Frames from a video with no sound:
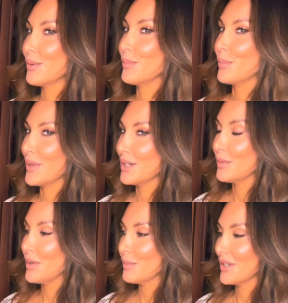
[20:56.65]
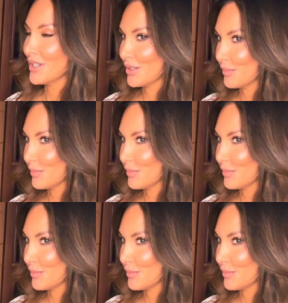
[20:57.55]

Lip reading: minimum here.